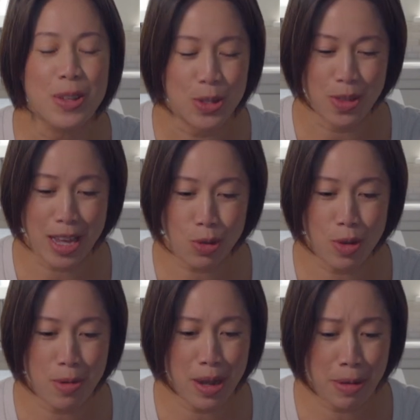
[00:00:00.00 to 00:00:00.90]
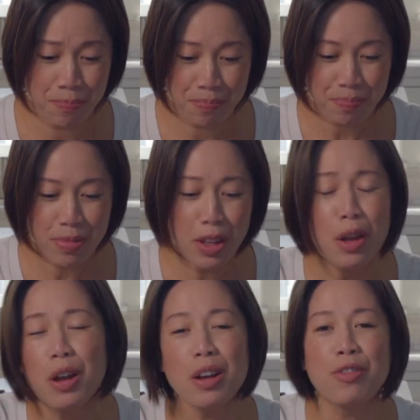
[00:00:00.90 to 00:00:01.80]
So that's one of my
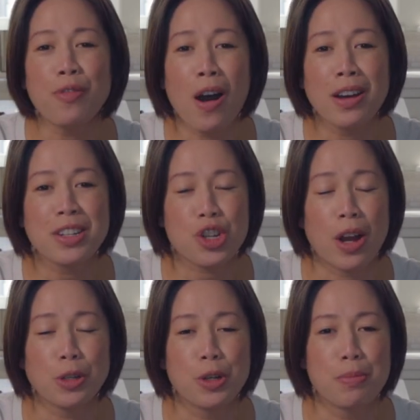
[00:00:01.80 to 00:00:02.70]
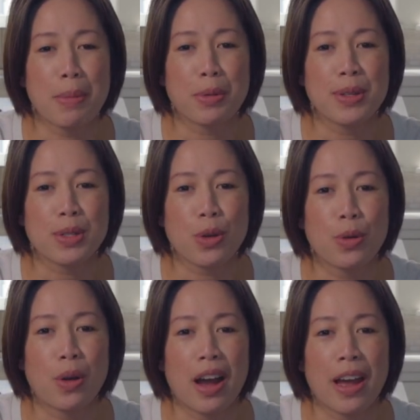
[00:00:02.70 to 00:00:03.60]
fond childhood memories,
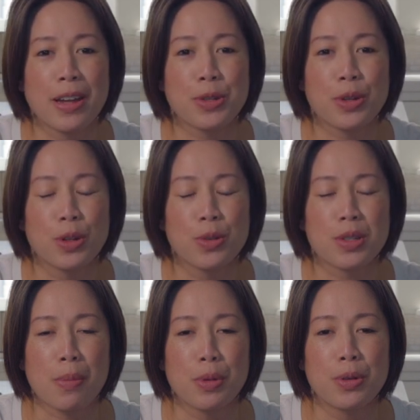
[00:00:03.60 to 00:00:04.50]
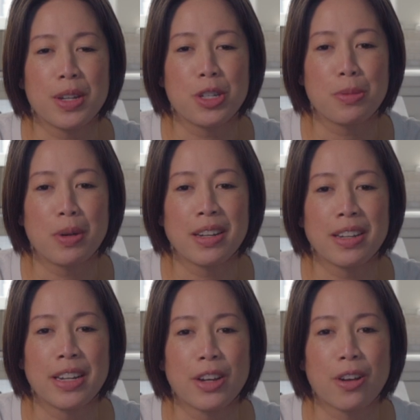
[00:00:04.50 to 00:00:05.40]
so I had to include Sapporo Ichiban in
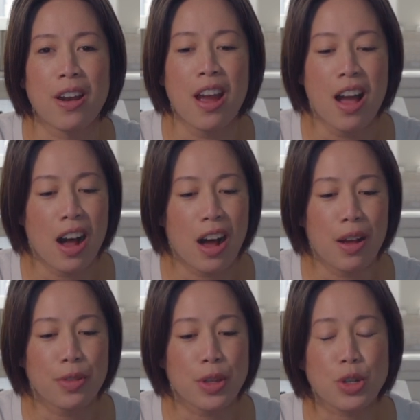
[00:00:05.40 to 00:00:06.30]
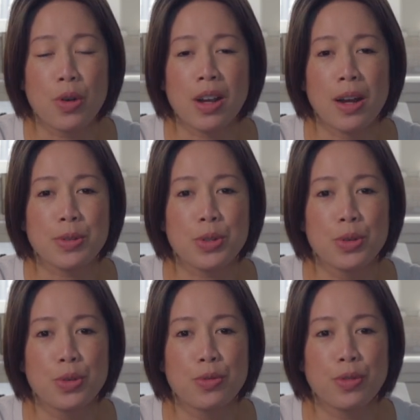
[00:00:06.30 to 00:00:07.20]
here. The
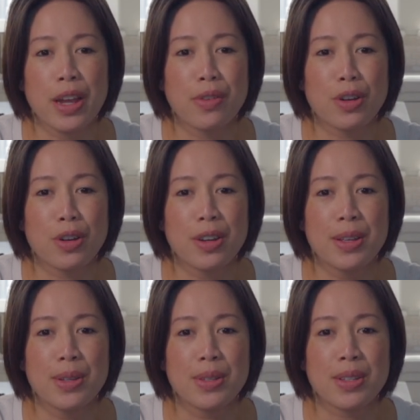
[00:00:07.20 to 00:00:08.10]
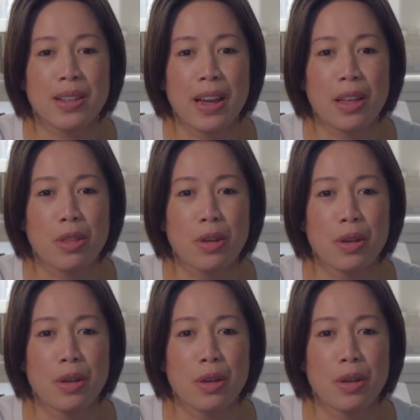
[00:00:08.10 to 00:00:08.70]
tonkatsu flavor is like